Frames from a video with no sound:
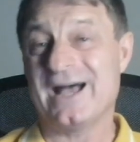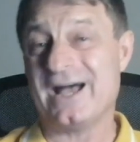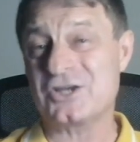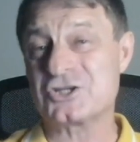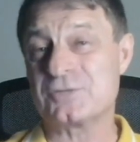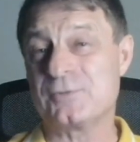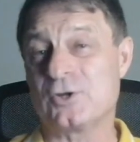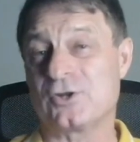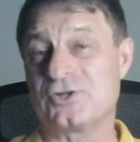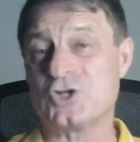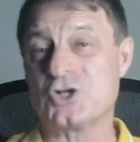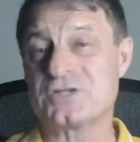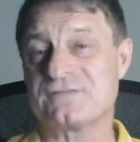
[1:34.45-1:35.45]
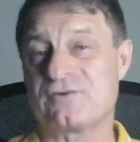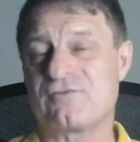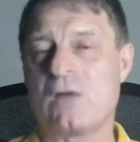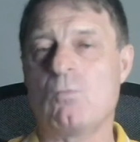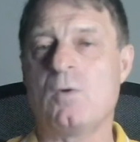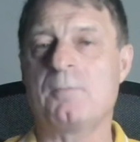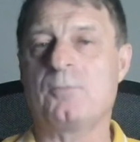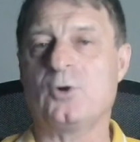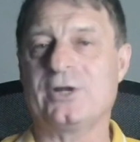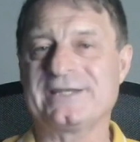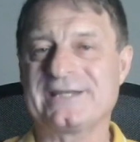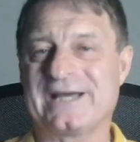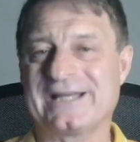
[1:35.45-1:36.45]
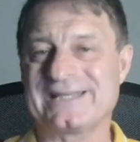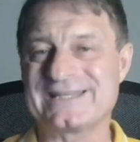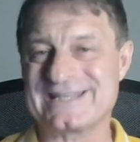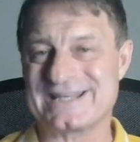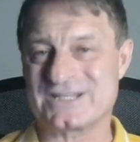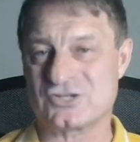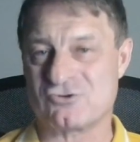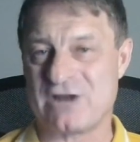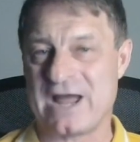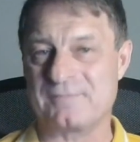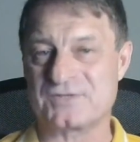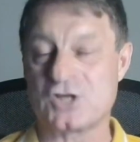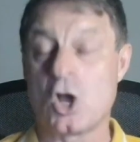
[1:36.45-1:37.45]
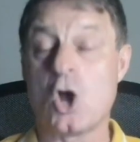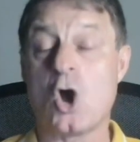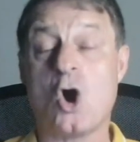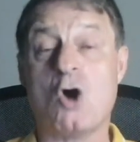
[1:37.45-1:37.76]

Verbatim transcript: I should be on a dose of around 1.96 grams